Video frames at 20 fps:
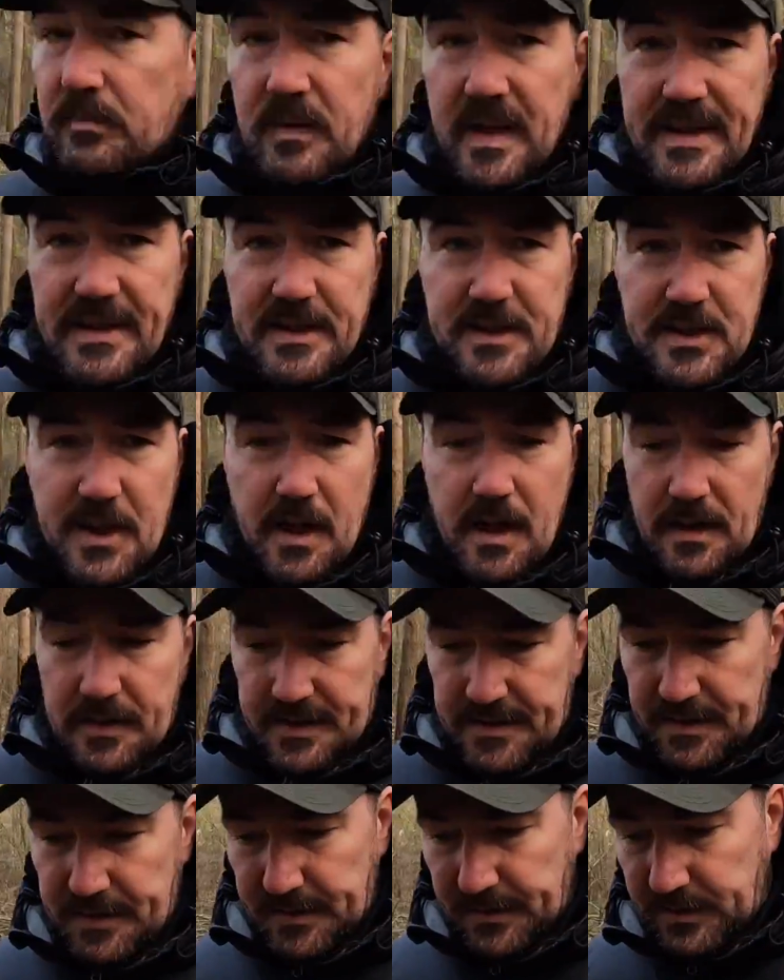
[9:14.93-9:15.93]
in the
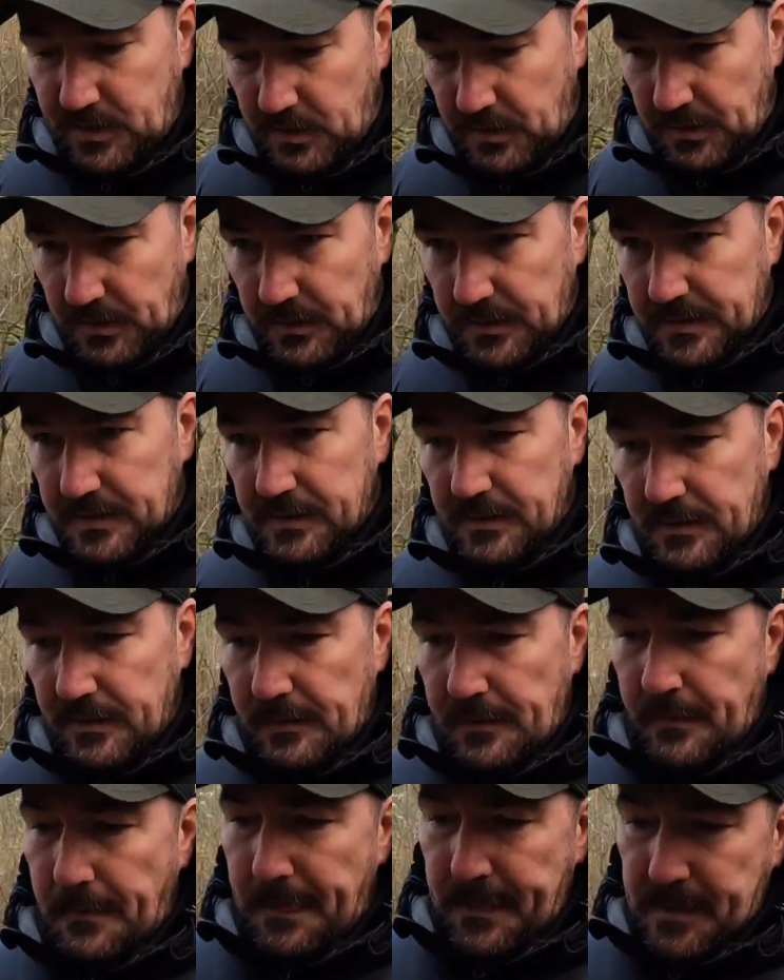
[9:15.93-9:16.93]
dark and in the cold.
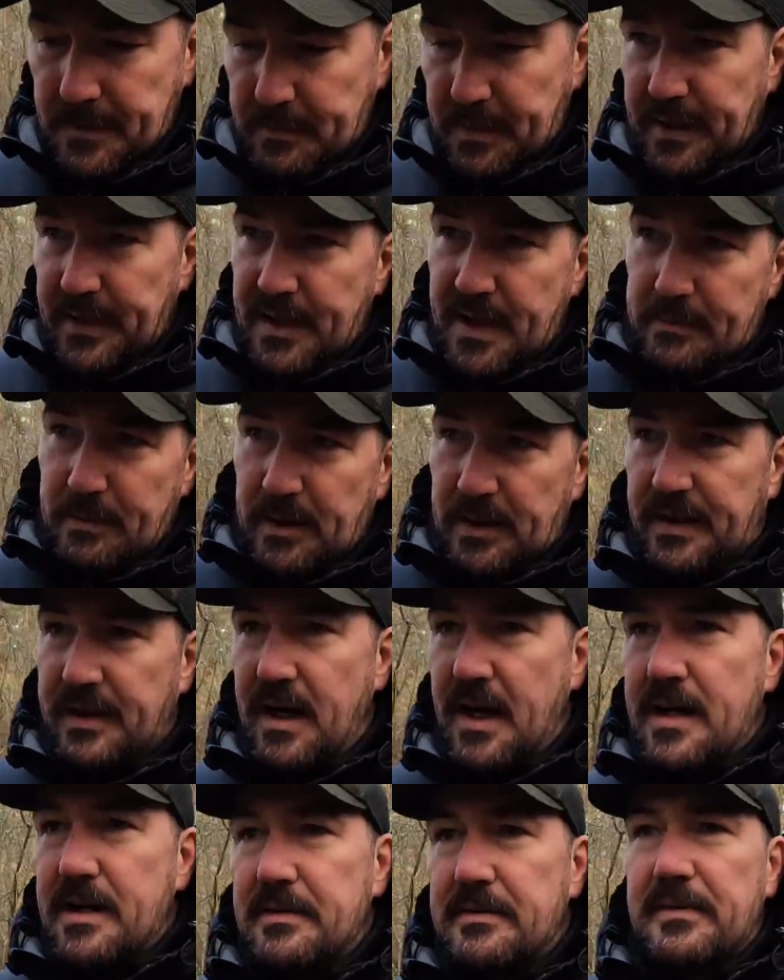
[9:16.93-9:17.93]
Being able to
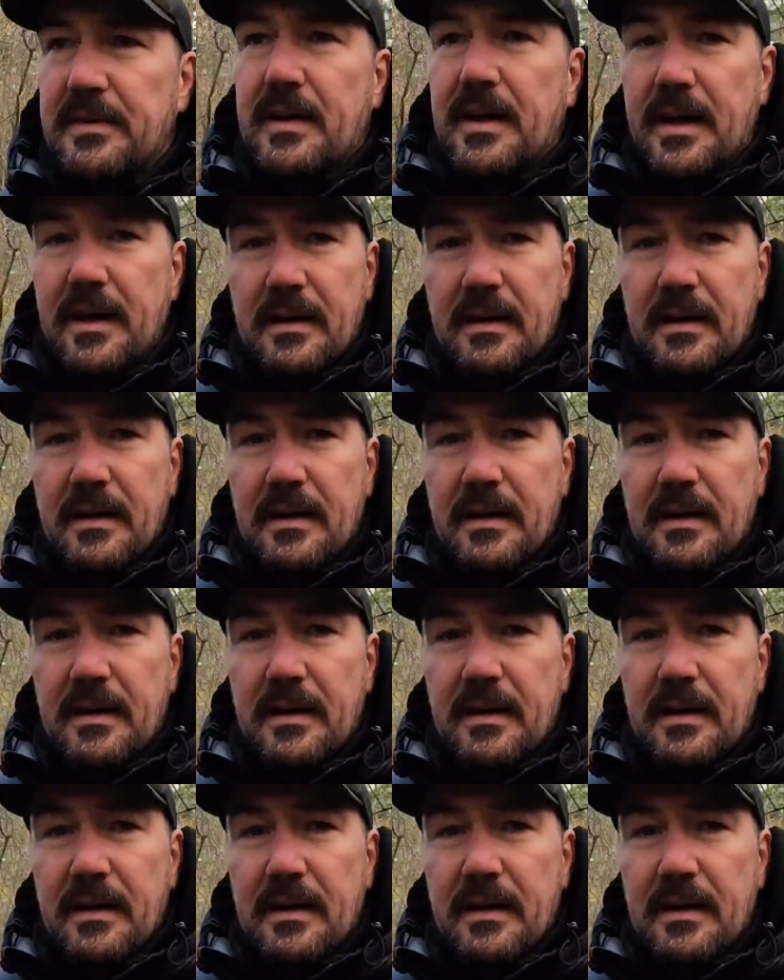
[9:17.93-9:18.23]
kind of